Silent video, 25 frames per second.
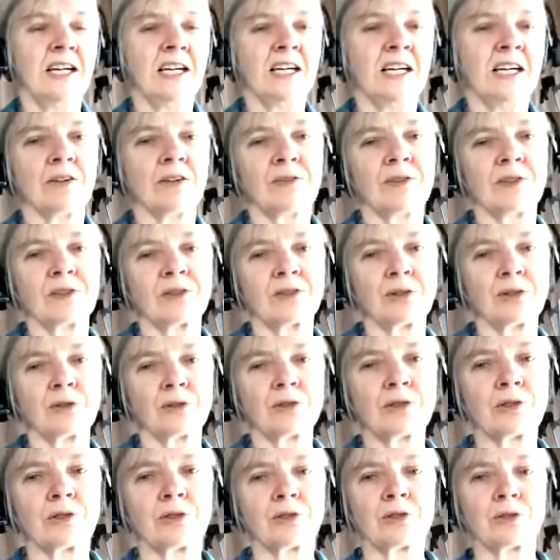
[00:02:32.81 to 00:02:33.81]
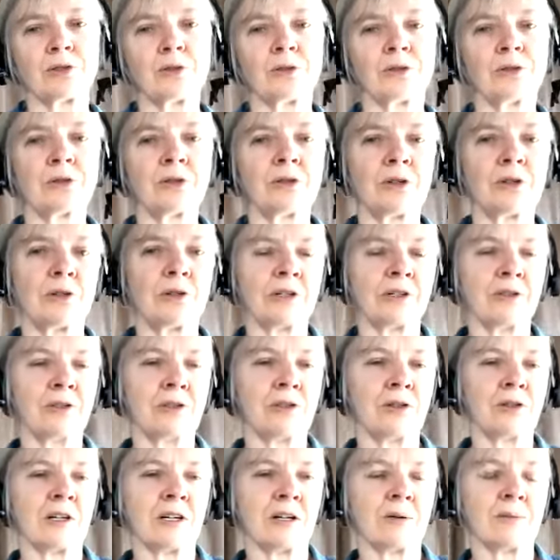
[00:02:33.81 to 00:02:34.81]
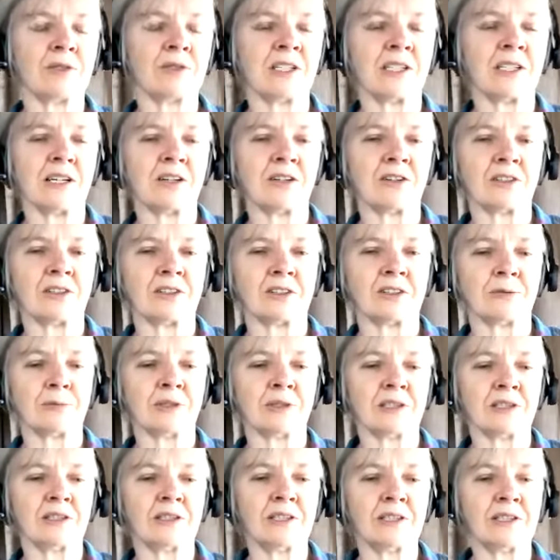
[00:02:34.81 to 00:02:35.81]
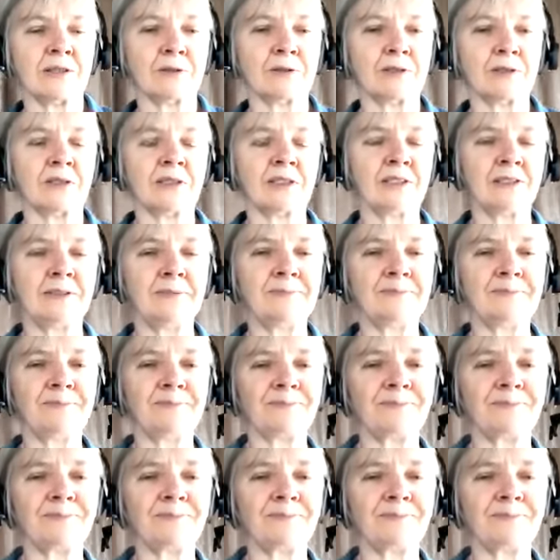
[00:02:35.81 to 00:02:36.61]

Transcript: And if this hurts your shoulder, hold your arms down a little bit lower.